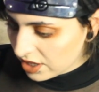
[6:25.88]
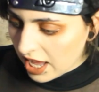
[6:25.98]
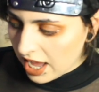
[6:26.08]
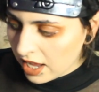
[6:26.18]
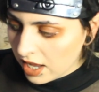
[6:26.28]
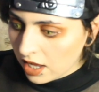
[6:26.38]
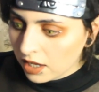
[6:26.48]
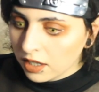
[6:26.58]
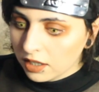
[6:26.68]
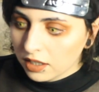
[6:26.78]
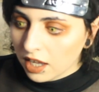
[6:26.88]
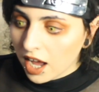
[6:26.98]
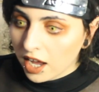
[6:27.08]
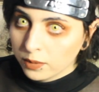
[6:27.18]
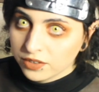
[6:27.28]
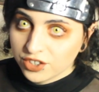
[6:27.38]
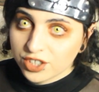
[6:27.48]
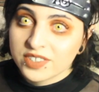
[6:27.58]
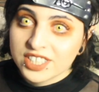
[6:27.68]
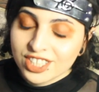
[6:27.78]
that. I was
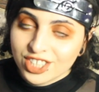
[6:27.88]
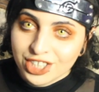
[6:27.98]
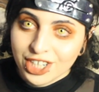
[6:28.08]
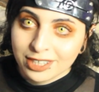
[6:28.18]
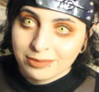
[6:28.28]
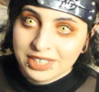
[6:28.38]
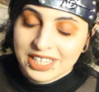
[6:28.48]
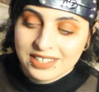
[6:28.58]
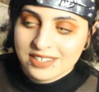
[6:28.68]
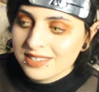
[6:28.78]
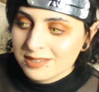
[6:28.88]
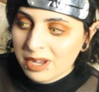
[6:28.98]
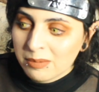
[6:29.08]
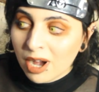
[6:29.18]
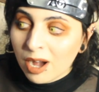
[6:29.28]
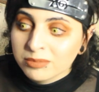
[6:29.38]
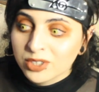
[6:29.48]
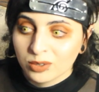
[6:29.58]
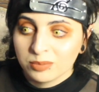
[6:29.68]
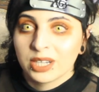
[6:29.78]
nervous as shit because my mom
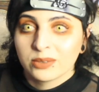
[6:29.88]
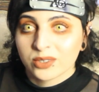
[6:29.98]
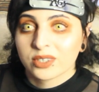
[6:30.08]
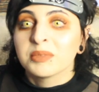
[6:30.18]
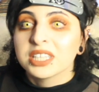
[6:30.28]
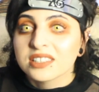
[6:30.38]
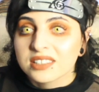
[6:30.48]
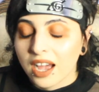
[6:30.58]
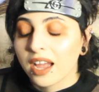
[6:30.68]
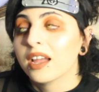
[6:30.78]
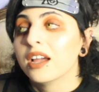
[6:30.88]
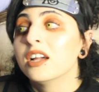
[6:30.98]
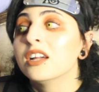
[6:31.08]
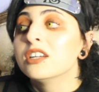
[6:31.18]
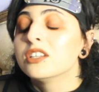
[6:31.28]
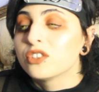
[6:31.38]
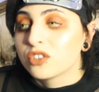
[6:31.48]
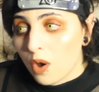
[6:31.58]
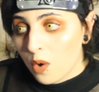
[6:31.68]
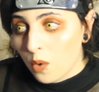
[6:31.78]
told me I was going to meet this guy.
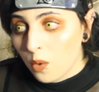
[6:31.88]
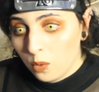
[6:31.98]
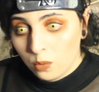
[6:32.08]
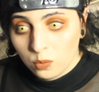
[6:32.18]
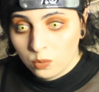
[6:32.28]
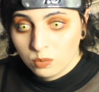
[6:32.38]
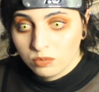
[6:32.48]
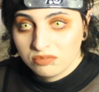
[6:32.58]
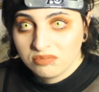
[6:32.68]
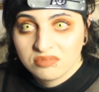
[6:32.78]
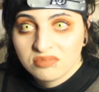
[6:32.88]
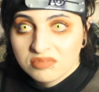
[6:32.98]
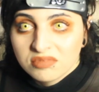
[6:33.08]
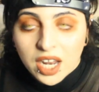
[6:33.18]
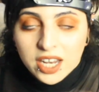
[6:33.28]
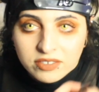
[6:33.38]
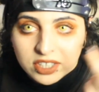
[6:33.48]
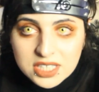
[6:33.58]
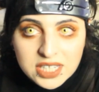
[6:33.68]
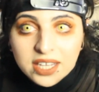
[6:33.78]
So not
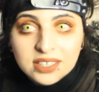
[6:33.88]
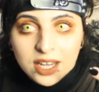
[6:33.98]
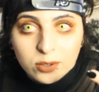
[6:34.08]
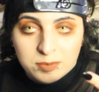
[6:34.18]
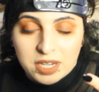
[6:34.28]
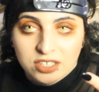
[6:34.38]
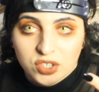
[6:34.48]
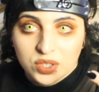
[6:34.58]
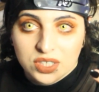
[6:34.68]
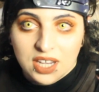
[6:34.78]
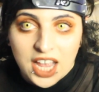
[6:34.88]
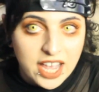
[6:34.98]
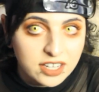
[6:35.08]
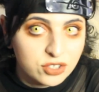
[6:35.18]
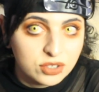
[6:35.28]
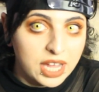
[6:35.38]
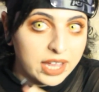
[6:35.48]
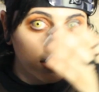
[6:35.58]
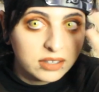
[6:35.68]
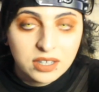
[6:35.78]
even the second day I was back in Georgia, I had to like